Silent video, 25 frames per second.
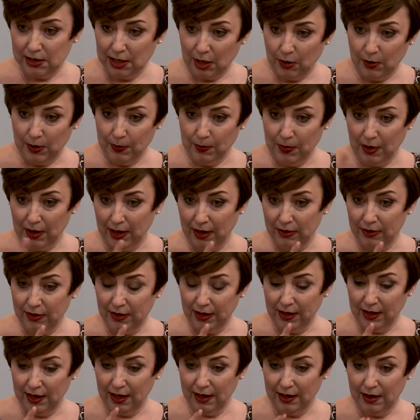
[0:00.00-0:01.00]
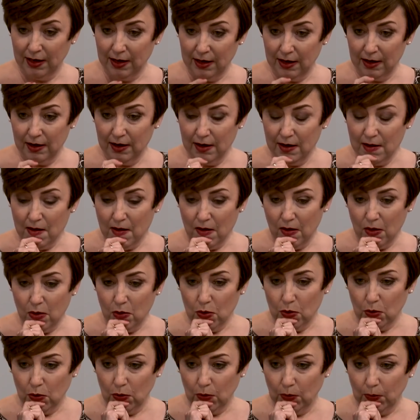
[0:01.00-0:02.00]
going by and thinking,
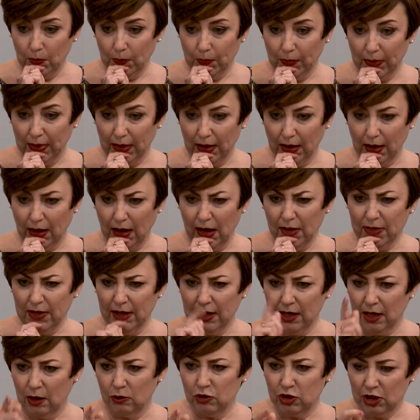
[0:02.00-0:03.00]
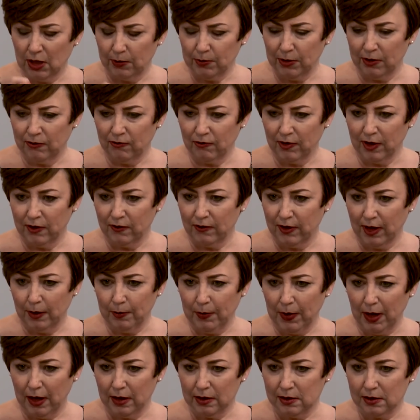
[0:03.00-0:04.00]
oh, I think I'll jump in front of that
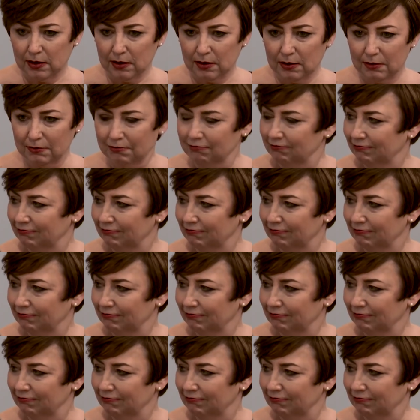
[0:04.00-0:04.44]
bus.